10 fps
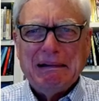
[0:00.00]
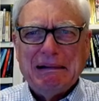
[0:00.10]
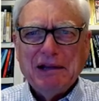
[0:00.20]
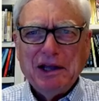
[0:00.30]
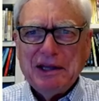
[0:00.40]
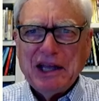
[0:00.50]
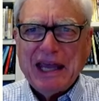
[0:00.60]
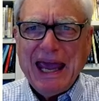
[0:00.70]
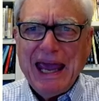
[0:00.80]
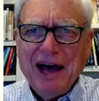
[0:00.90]
Look at the
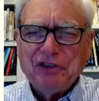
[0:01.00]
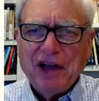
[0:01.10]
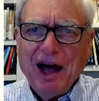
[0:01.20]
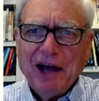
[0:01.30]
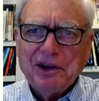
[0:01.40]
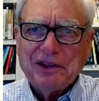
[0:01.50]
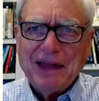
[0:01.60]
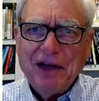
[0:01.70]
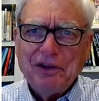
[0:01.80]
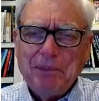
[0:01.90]
chaos,
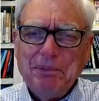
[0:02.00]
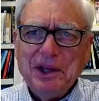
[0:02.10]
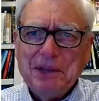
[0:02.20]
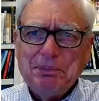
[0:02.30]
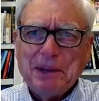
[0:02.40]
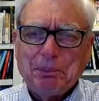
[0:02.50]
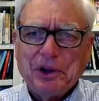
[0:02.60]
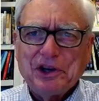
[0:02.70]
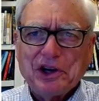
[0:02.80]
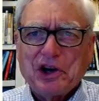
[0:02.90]
100,000, a million people
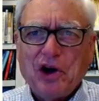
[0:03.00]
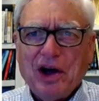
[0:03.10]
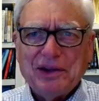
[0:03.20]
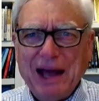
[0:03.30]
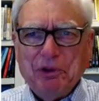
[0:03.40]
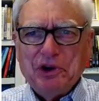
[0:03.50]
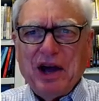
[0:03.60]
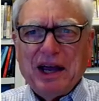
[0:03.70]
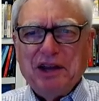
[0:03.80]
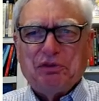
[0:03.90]
a year called. Now we're
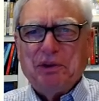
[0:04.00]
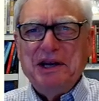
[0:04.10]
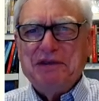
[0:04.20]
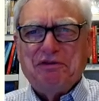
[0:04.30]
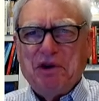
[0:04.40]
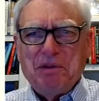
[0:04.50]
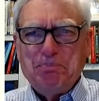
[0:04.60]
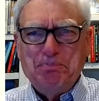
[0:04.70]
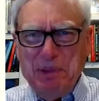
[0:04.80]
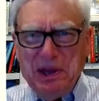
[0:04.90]
talking 3-4
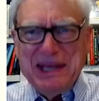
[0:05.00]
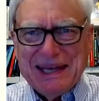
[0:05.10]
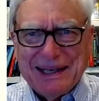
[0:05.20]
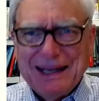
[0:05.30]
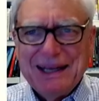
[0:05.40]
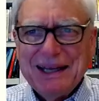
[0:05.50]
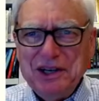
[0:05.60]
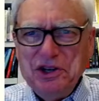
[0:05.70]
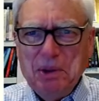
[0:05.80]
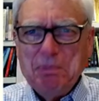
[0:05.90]
billion. Can
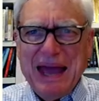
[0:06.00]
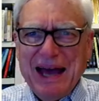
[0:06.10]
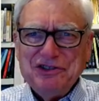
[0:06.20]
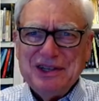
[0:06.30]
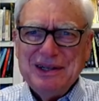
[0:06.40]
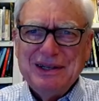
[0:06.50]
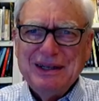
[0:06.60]
you imagine?